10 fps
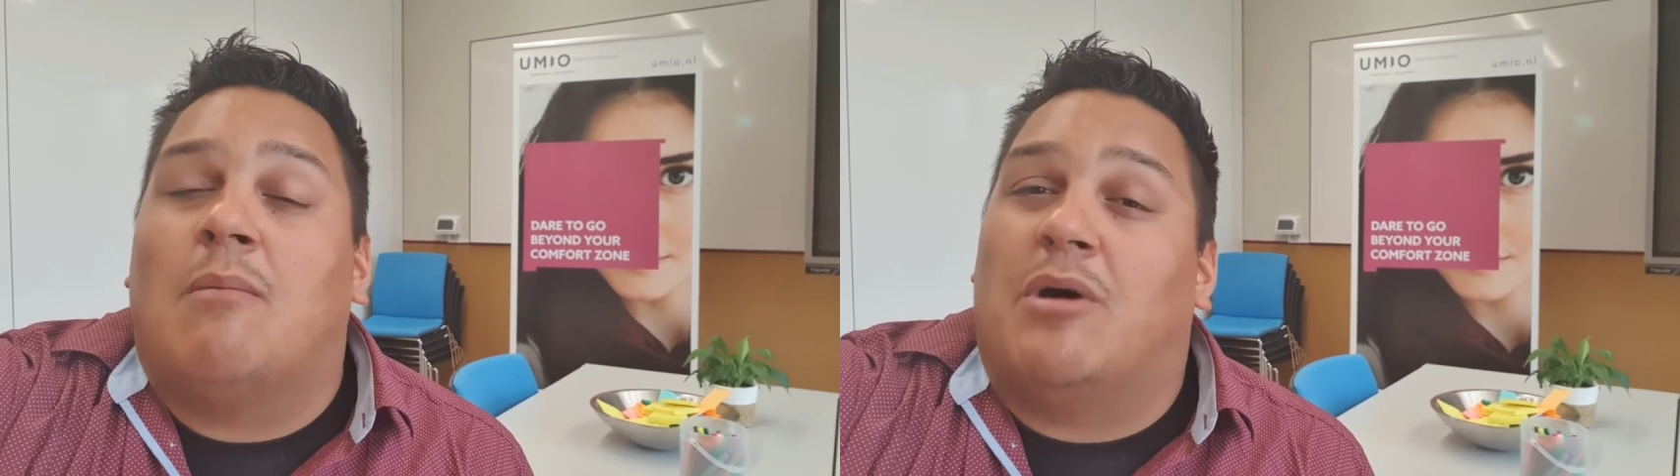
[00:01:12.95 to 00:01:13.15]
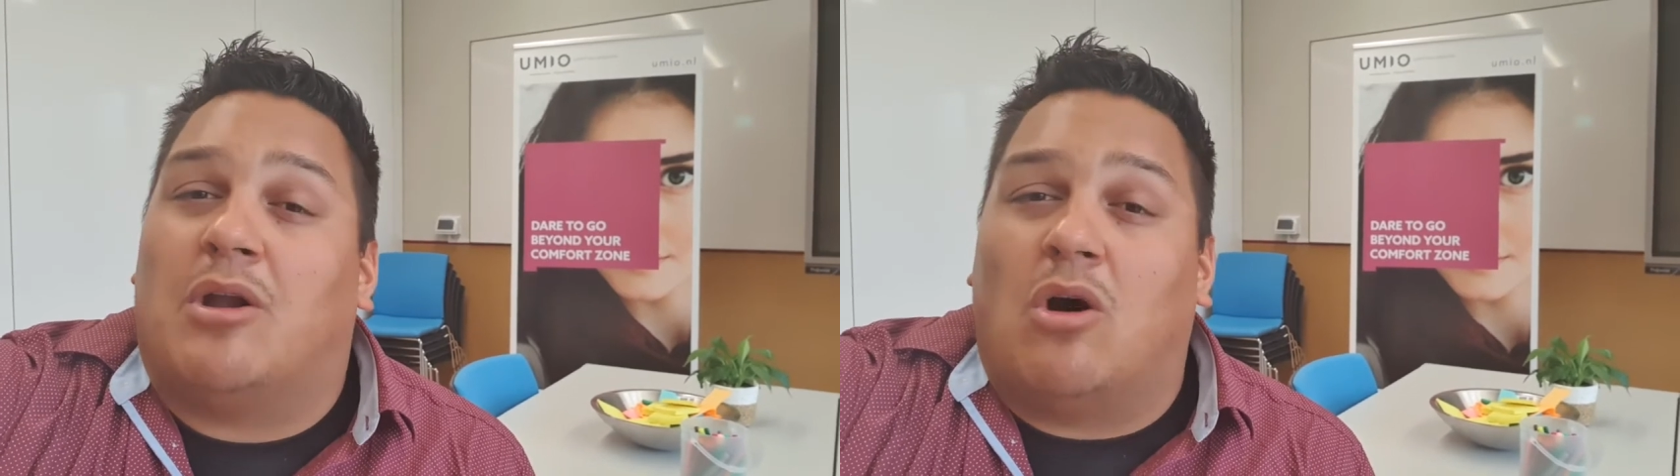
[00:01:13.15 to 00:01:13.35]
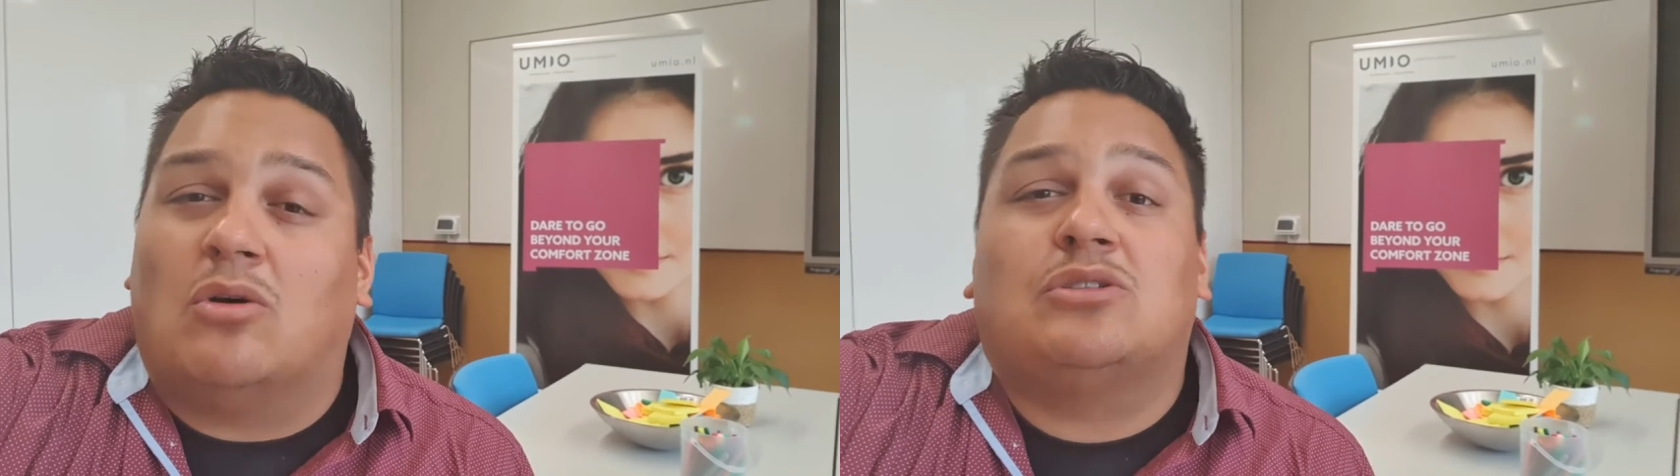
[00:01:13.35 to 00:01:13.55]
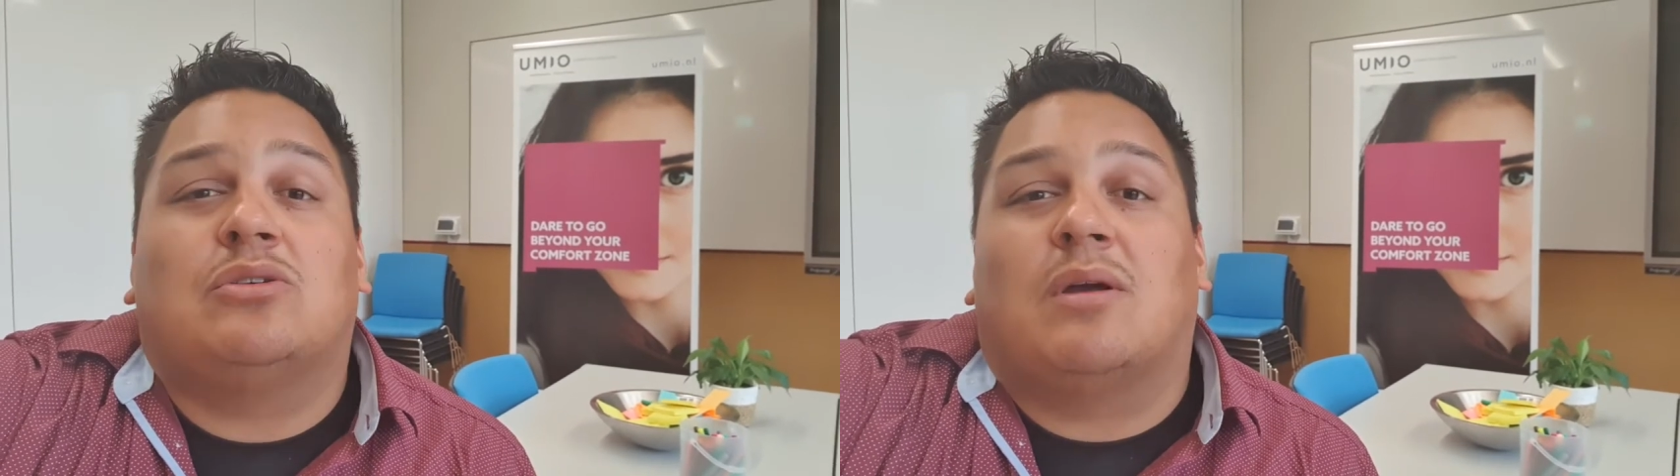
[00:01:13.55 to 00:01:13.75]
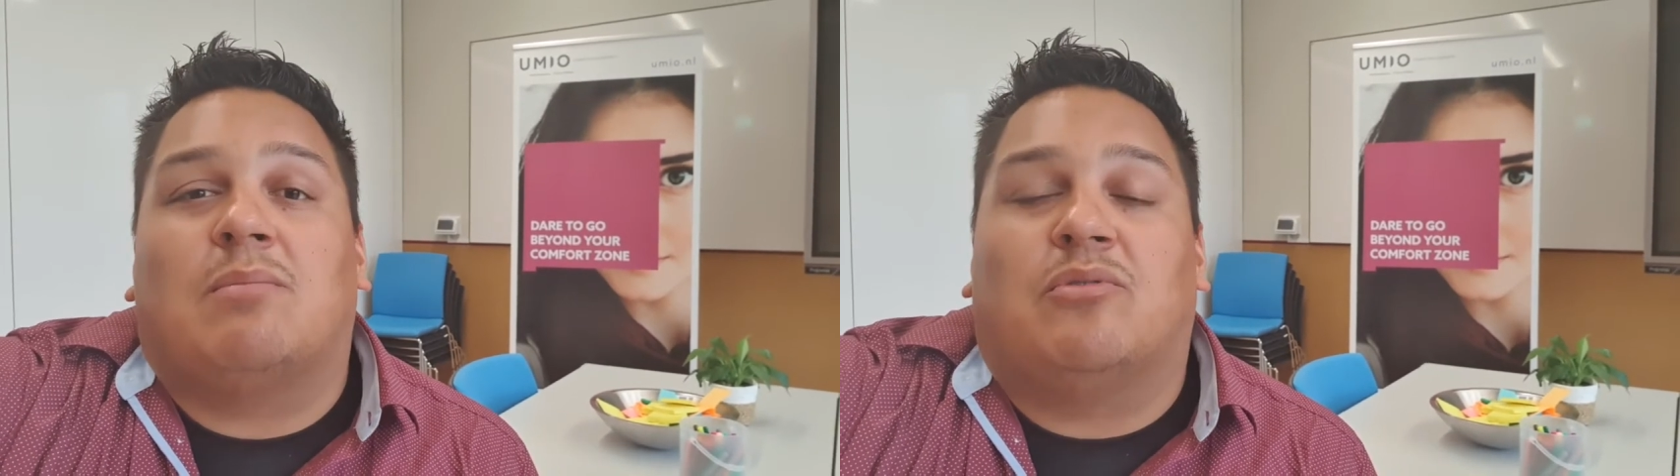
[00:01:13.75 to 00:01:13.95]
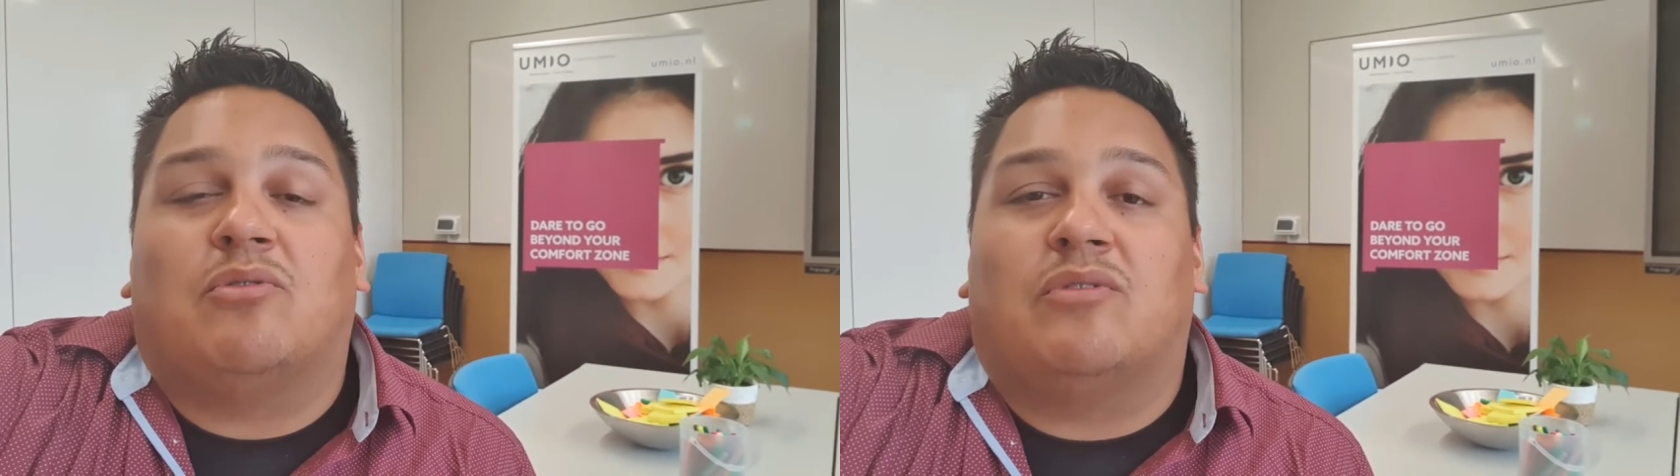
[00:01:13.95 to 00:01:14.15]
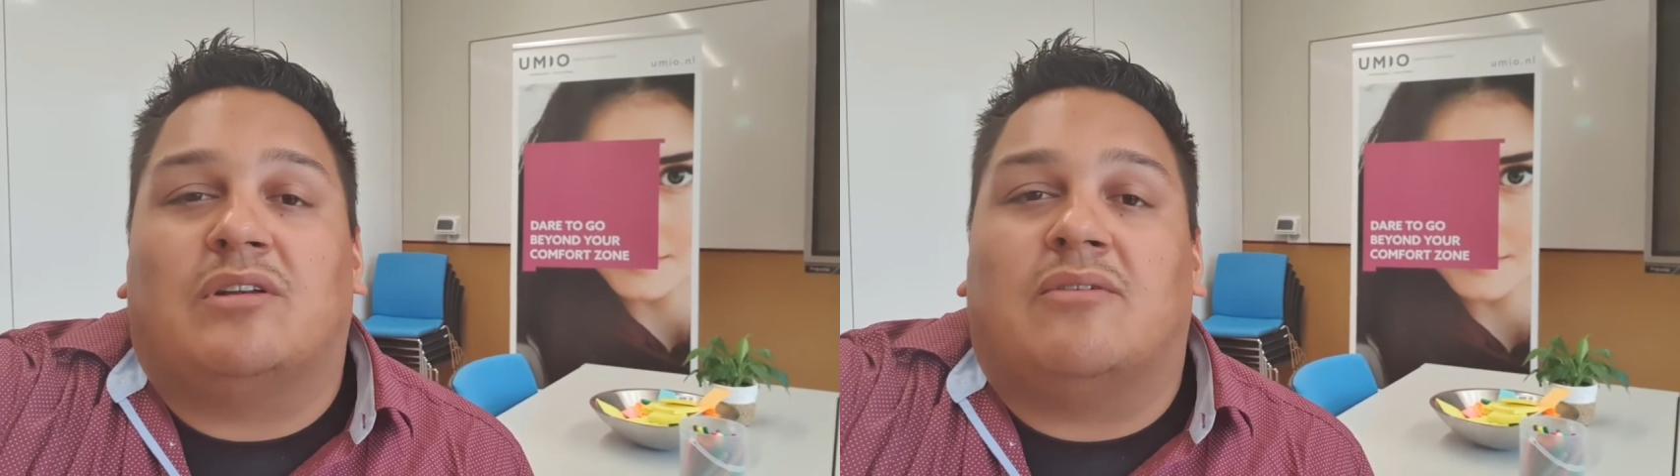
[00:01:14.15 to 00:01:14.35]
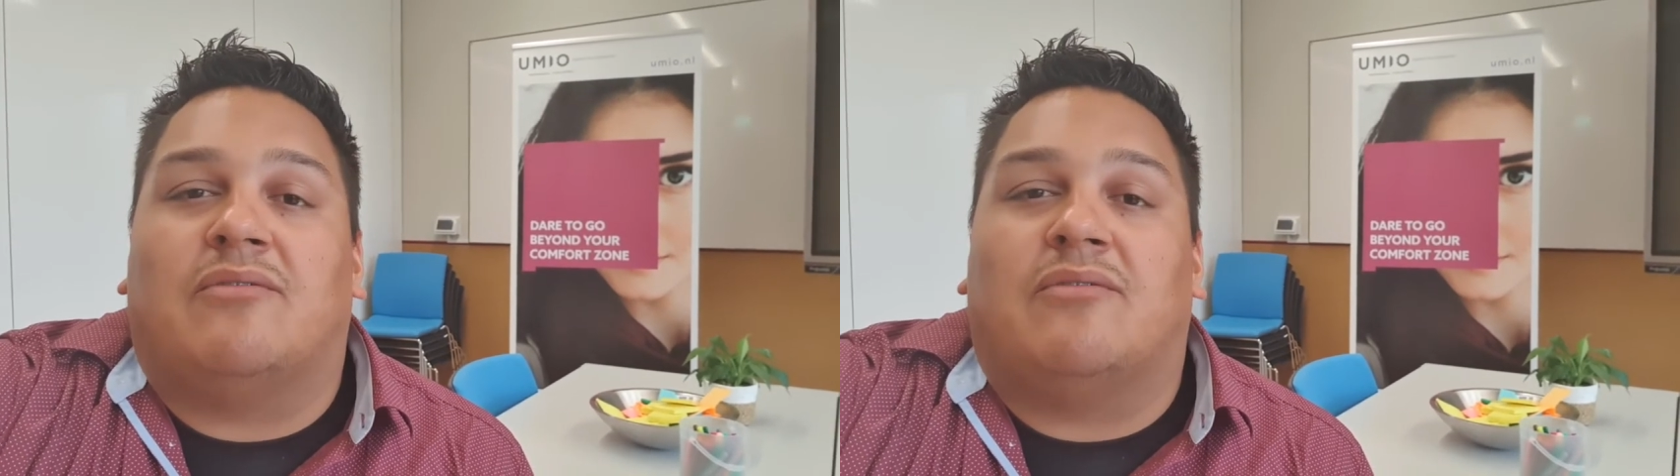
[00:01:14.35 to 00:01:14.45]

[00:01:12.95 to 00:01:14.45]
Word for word: but also improving the